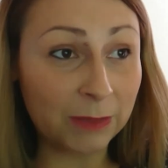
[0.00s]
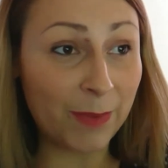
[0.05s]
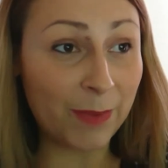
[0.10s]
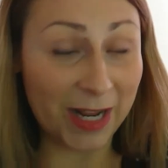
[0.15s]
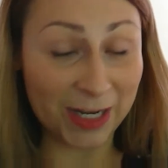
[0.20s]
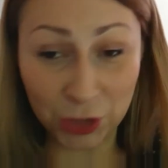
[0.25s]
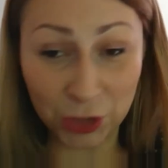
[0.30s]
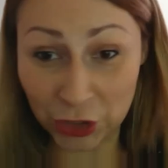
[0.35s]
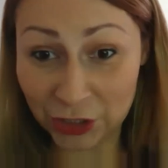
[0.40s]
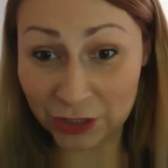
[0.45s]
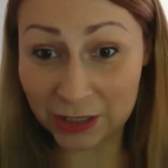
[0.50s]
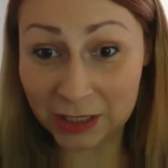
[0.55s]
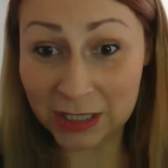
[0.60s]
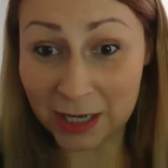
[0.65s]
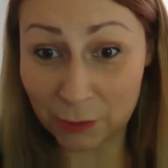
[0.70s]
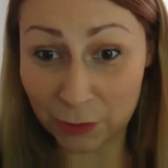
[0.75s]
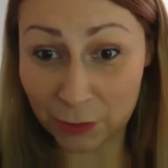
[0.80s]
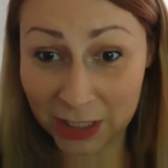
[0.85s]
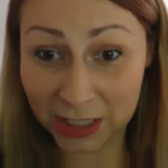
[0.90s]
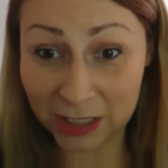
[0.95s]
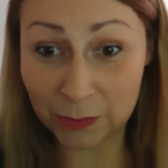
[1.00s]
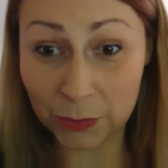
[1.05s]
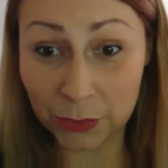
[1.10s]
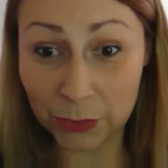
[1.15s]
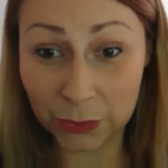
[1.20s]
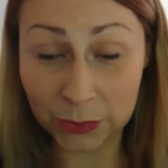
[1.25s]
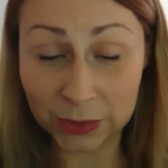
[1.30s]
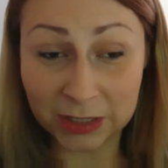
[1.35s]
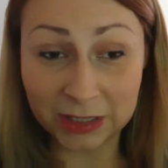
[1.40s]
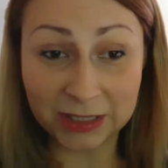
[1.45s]
pensions are a really
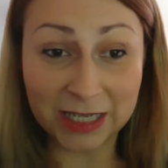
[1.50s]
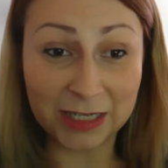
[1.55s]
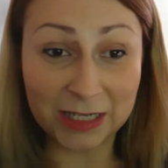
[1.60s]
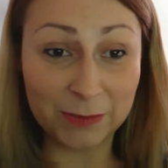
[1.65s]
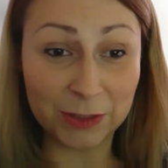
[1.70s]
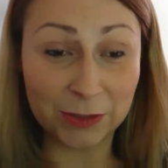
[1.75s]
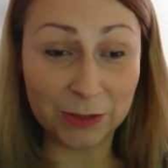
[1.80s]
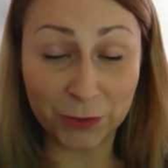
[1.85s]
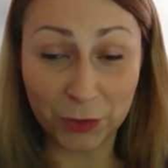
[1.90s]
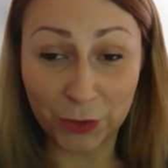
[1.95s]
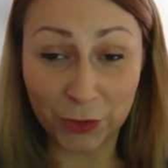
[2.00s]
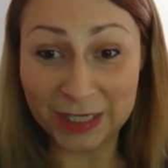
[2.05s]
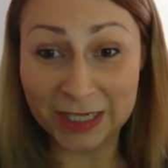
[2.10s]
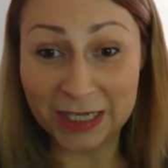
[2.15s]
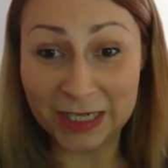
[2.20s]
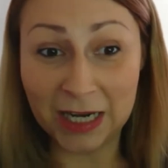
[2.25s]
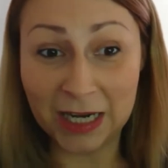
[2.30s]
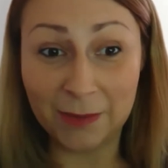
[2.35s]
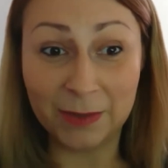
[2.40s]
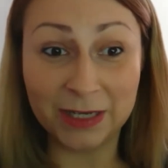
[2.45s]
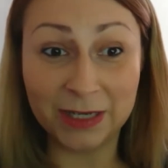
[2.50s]
important element of your income,